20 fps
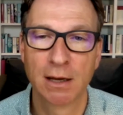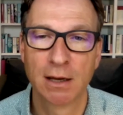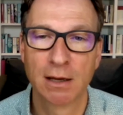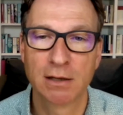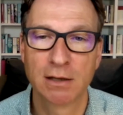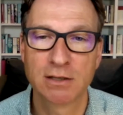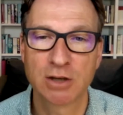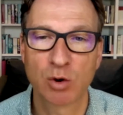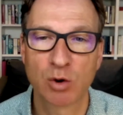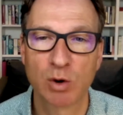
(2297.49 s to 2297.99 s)

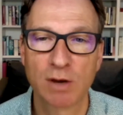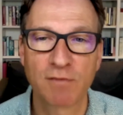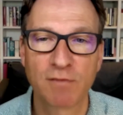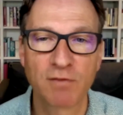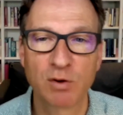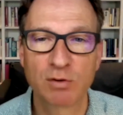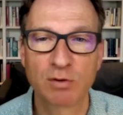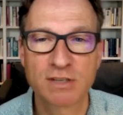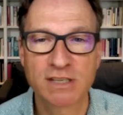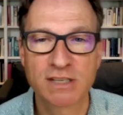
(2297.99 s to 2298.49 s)
So if you
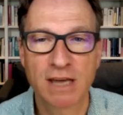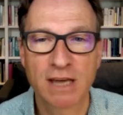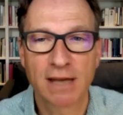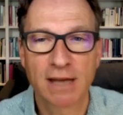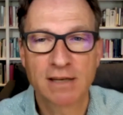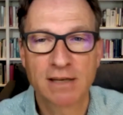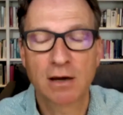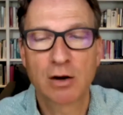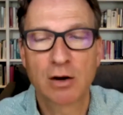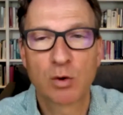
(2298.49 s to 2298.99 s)
said,
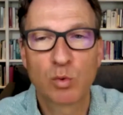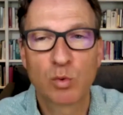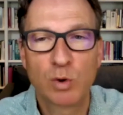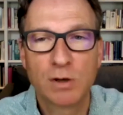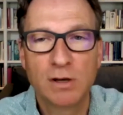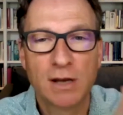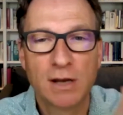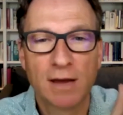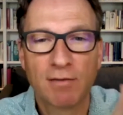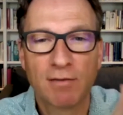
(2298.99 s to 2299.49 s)
"Oh, we'd
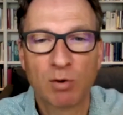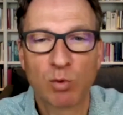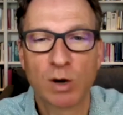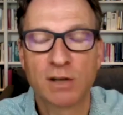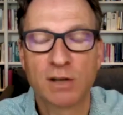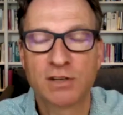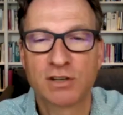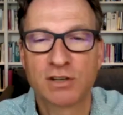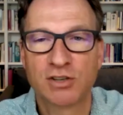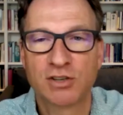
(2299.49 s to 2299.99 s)
never want
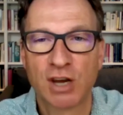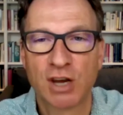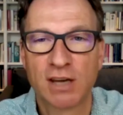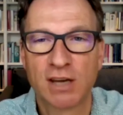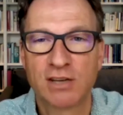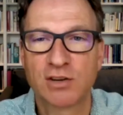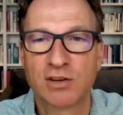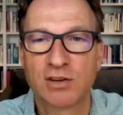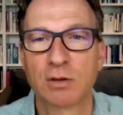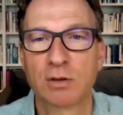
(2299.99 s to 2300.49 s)
to change it
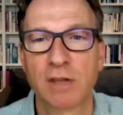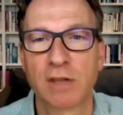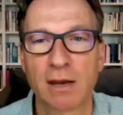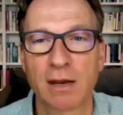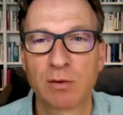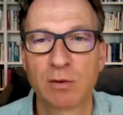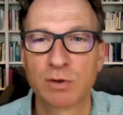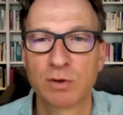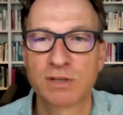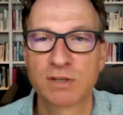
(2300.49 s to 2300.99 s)
all," then it
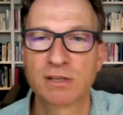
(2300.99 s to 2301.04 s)
would,